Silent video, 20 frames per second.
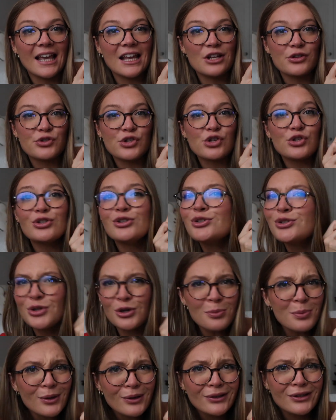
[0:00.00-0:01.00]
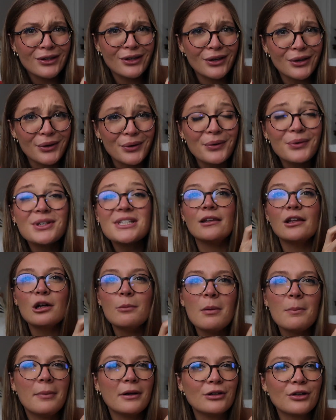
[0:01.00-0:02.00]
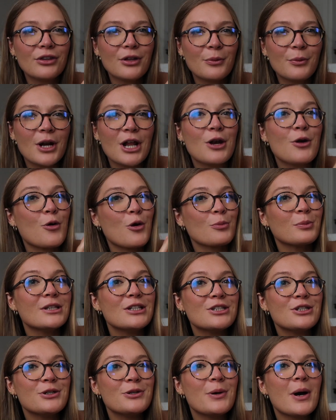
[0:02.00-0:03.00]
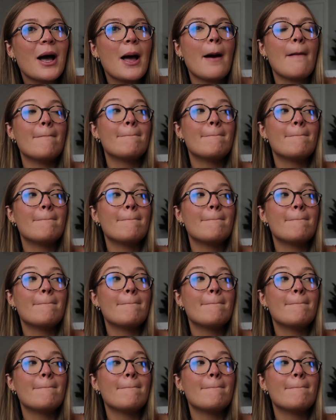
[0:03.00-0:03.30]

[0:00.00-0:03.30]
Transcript: It is super cute, a little bit bigger than what I normally do,